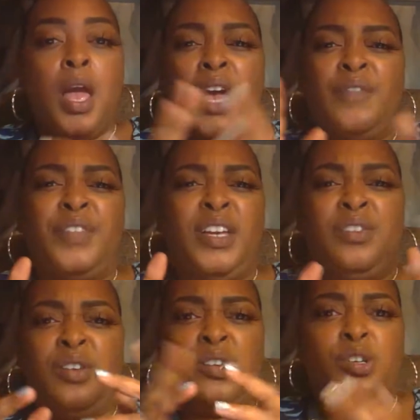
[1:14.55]

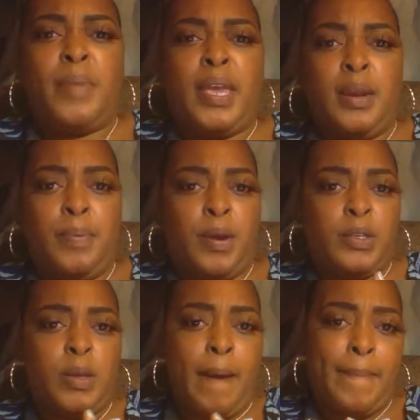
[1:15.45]
Hopefully, she'll make an
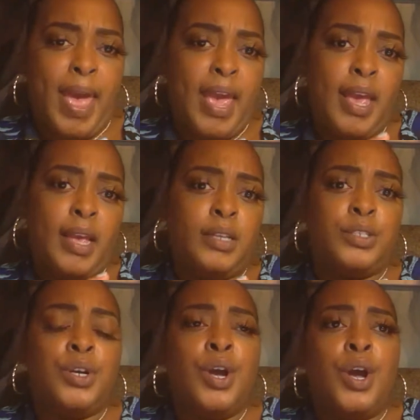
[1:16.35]
appearance on my
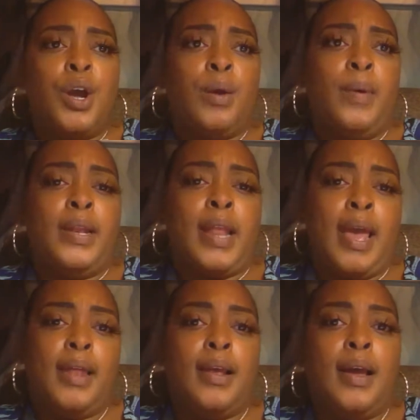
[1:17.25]
page or
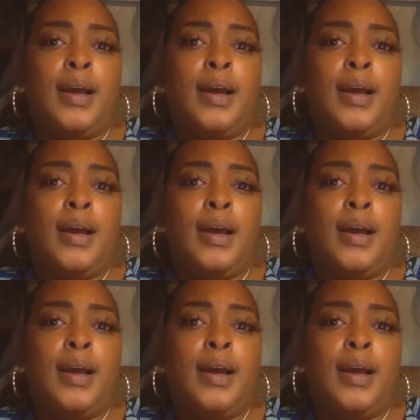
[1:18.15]
whatnot.